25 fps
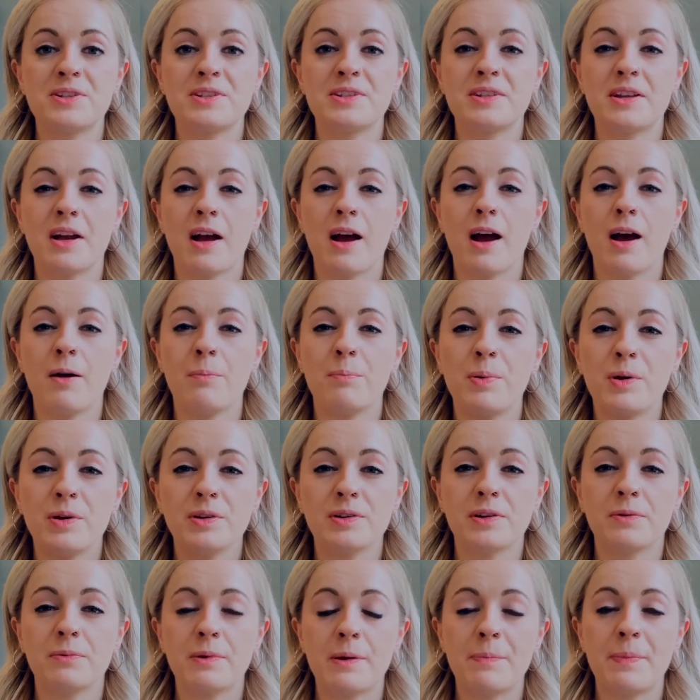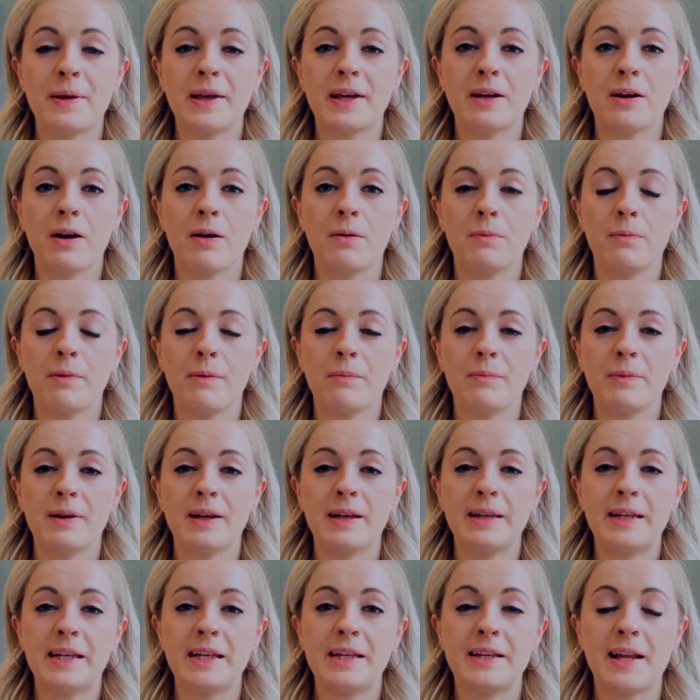a book that we pick up when we
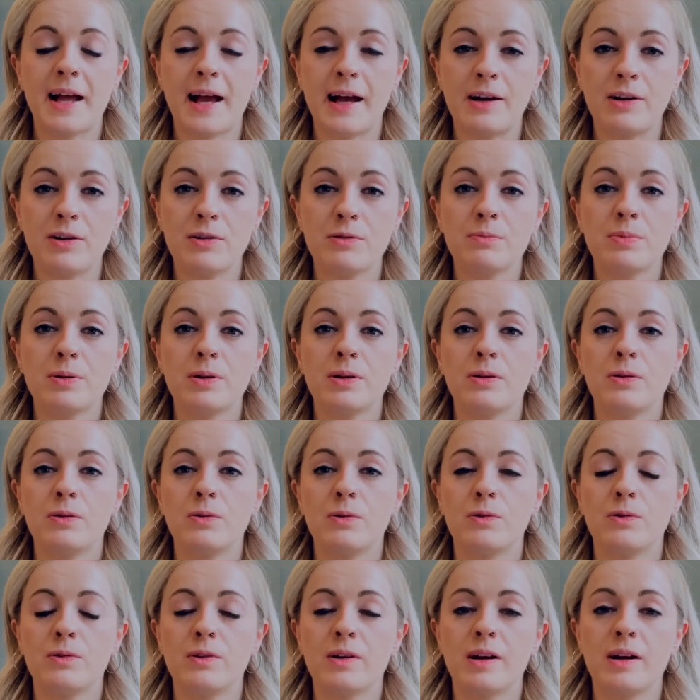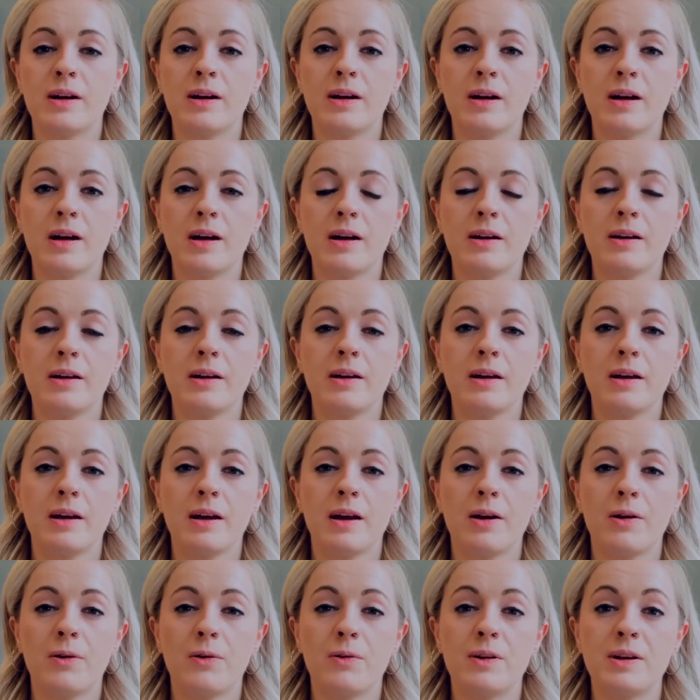need help or
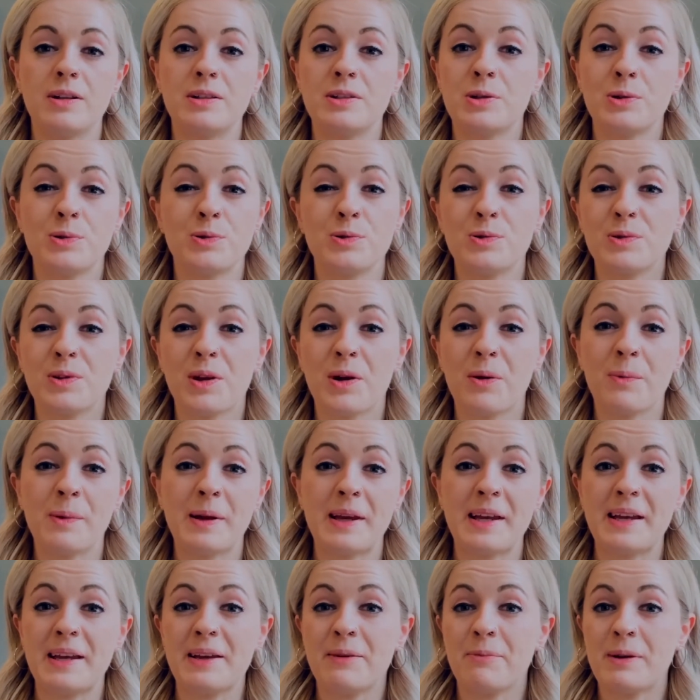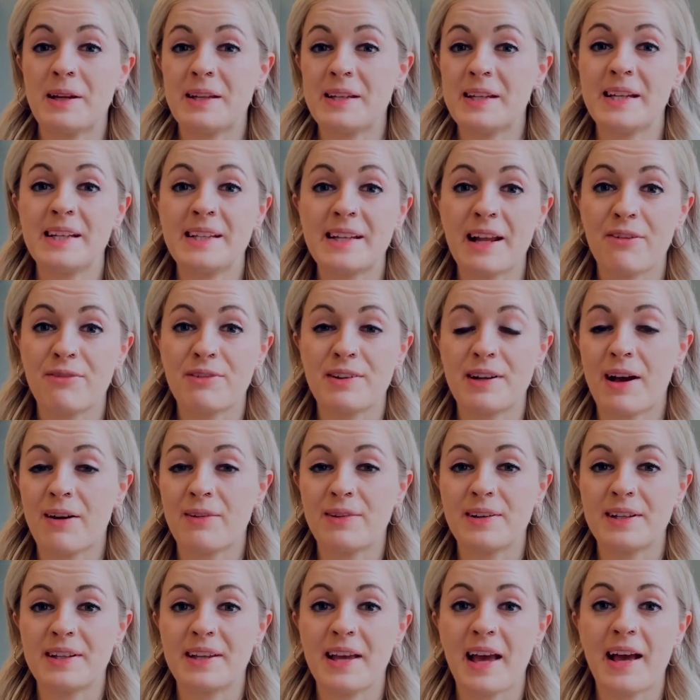a tool that we need every now and
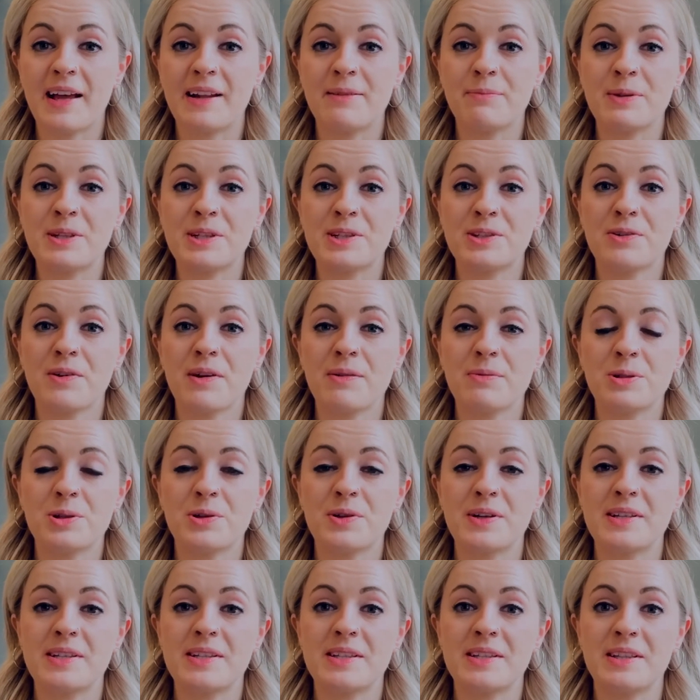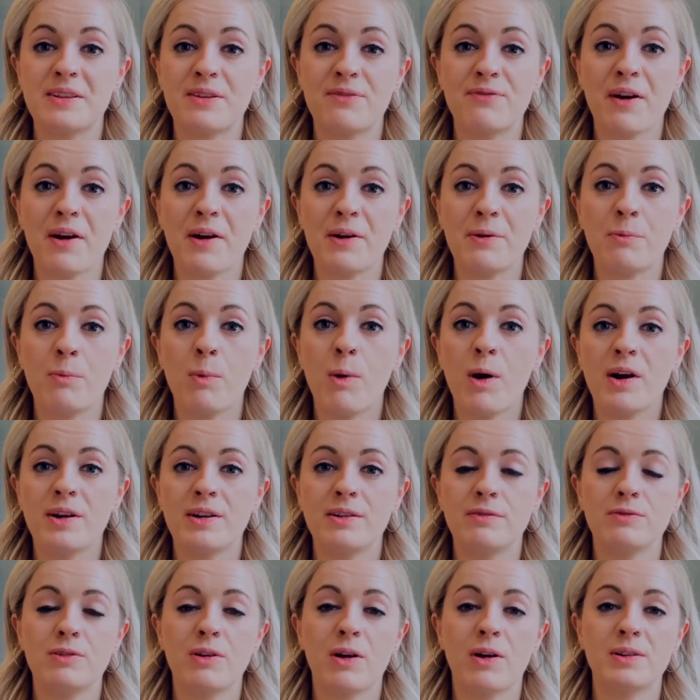again. But scripture is the very word
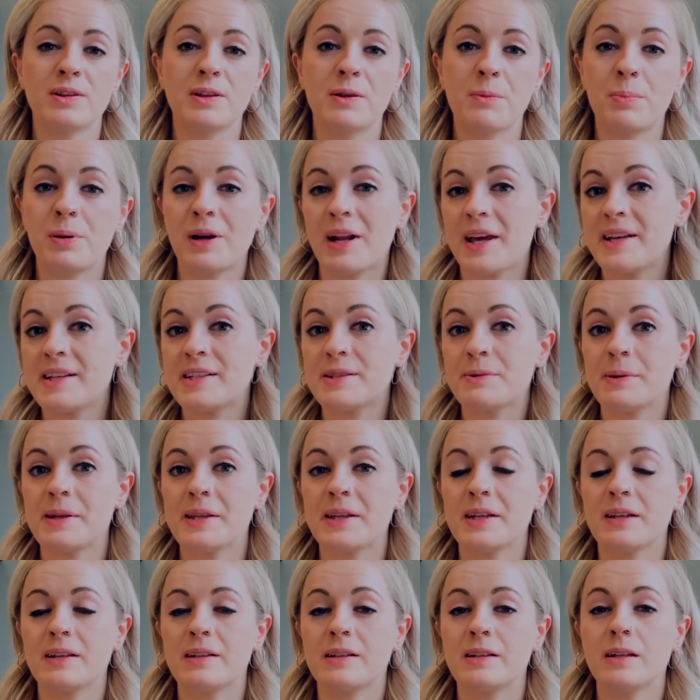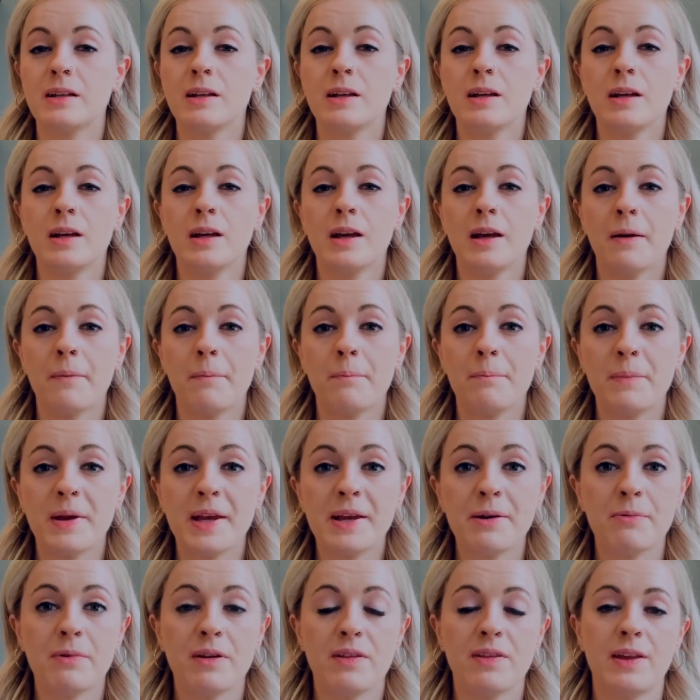of God, the place we can
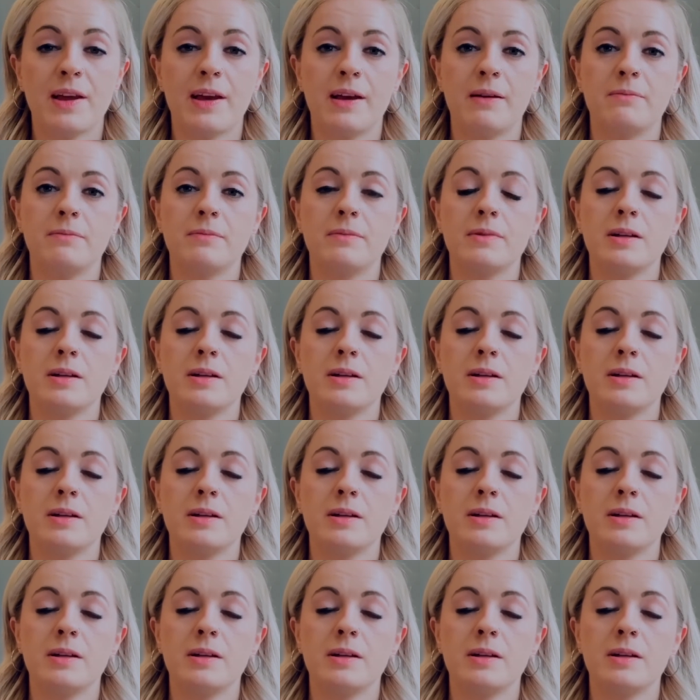meet with him,